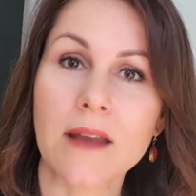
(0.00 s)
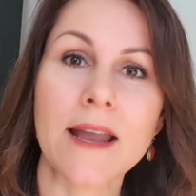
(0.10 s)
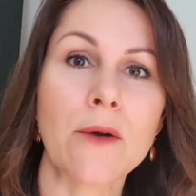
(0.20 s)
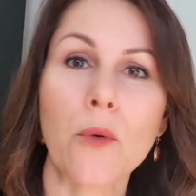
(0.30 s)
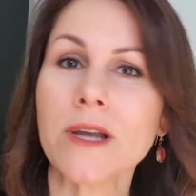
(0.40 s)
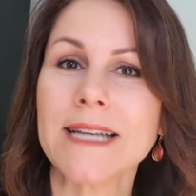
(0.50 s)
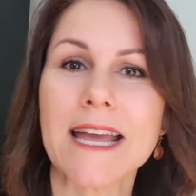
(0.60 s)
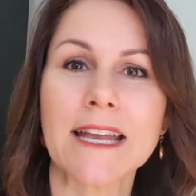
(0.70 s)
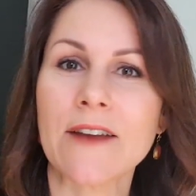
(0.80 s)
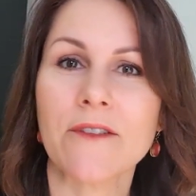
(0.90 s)
Now, it won't
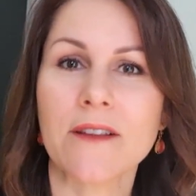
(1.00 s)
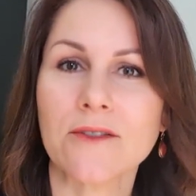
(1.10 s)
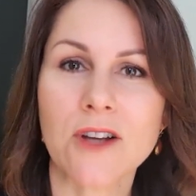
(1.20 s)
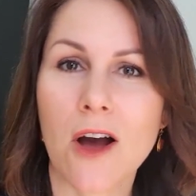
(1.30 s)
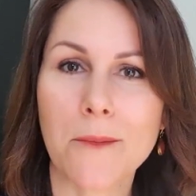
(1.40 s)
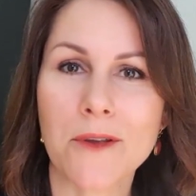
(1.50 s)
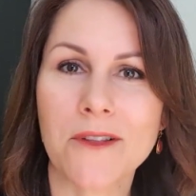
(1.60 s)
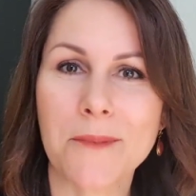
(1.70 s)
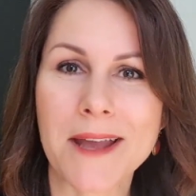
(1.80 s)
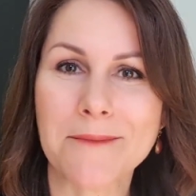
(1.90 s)
take it every single time you
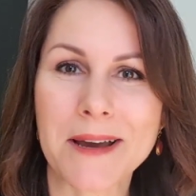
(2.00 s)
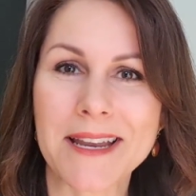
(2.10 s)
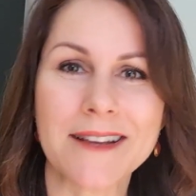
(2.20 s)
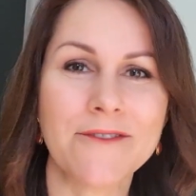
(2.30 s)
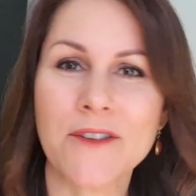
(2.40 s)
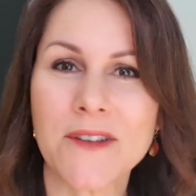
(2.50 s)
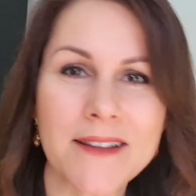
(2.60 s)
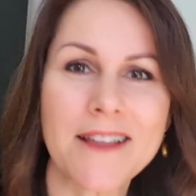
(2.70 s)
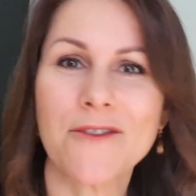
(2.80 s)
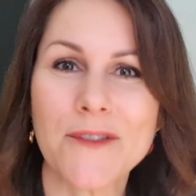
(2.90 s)
spend money, 50
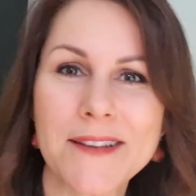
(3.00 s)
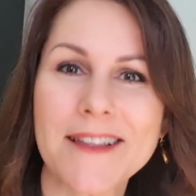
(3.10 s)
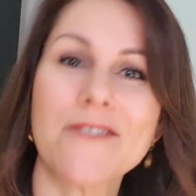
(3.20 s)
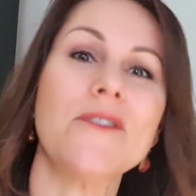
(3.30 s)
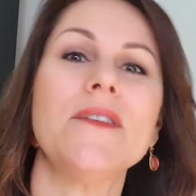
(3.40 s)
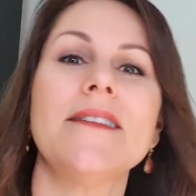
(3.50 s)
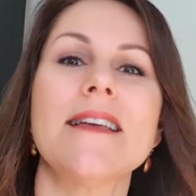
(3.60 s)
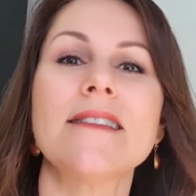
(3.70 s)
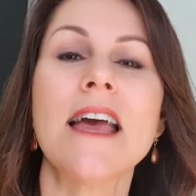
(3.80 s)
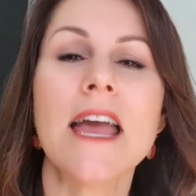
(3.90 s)
cents, 50 cents, 50
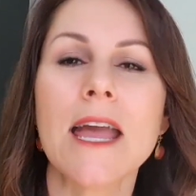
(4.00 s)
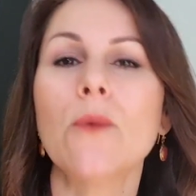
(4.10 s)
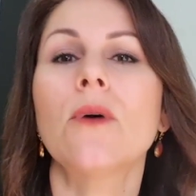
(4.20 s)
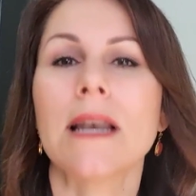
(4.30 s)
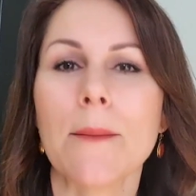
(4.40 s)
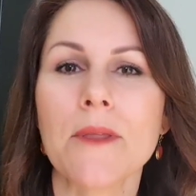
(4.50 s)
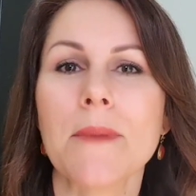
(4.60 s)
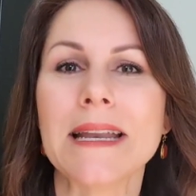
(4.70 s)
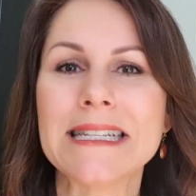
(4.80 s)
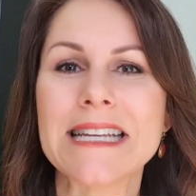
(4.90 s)
cents. It will clump the
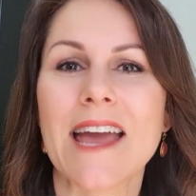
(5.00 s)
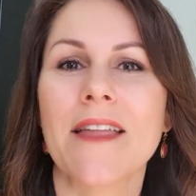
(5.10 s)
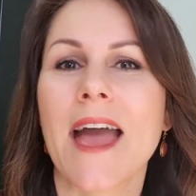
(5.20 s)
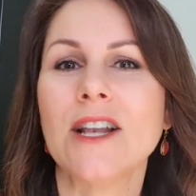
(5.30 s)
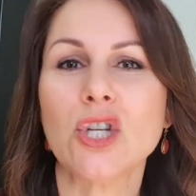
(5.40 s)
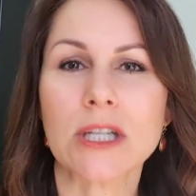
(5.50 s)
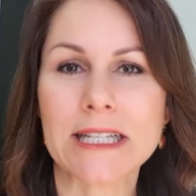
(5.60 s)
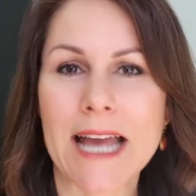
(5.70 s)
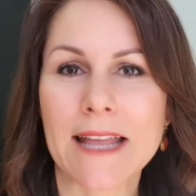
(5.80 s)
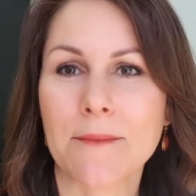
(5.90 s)
money together and usually
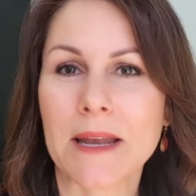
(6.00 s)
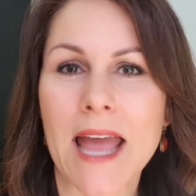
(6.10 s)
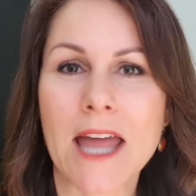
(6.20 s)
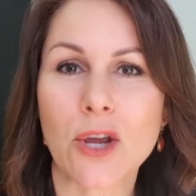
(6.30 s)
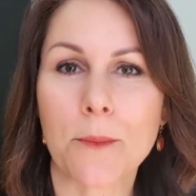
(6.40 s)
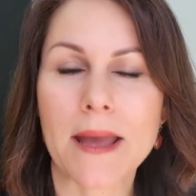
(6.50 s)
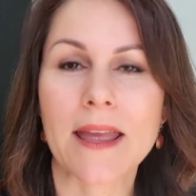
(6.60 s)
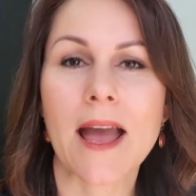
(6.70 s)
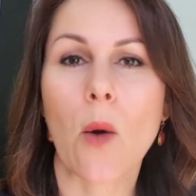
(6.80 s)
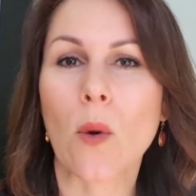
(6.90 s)
take the money out of your bank
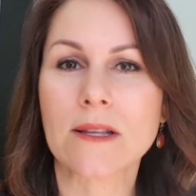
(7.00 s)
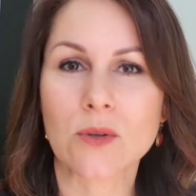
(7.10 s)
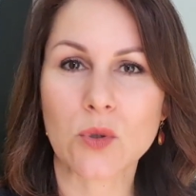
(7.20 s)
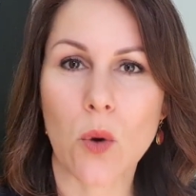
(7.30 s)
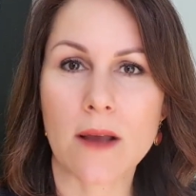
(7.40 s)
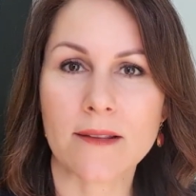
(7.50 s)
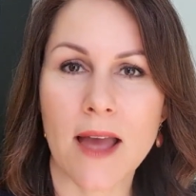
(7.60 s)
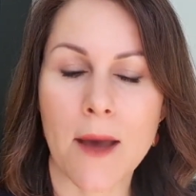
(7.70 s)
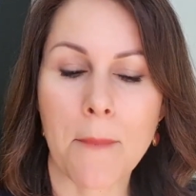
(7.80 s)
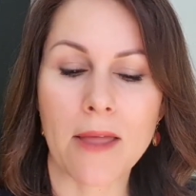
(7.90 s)
account once or twice
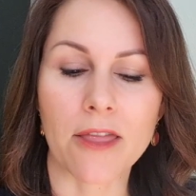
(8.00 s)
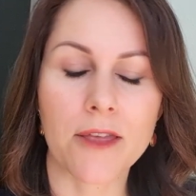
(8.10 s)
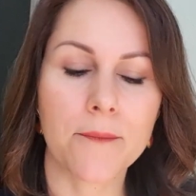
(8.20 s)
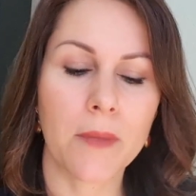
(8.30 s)
a month.